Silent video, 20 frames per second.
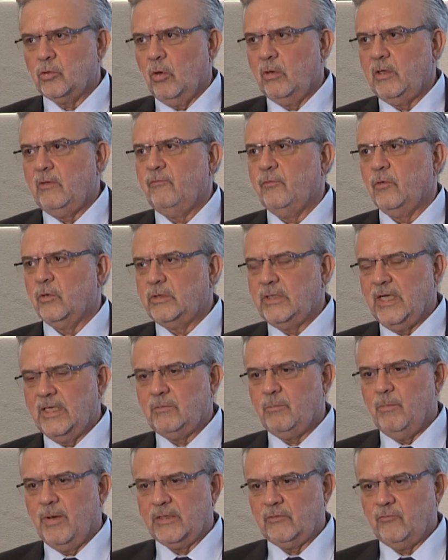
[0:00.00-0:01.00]
only for
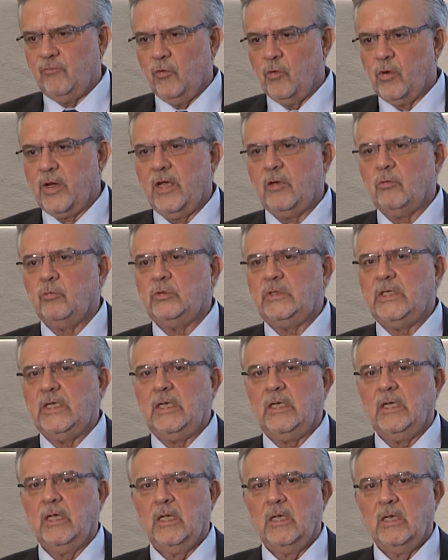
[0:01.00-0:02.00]
debt but for
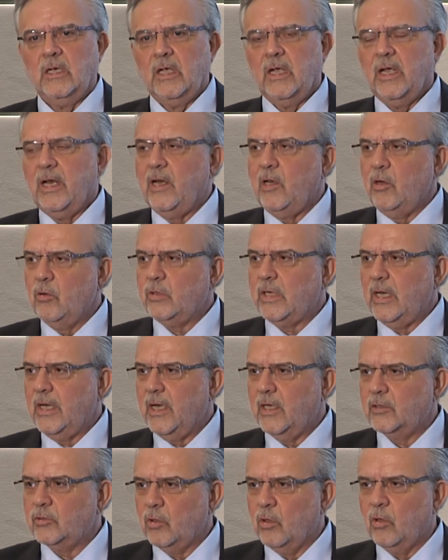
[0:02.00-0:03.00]
equity, and looking
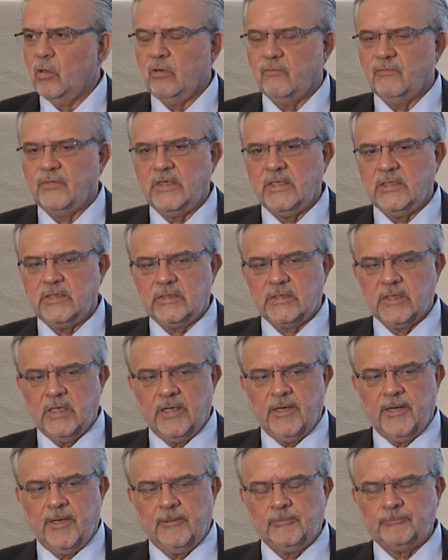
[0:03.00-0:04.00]
at all of these
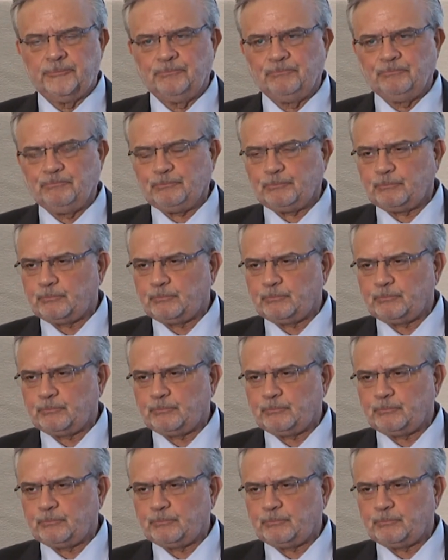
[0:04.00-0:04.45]
um,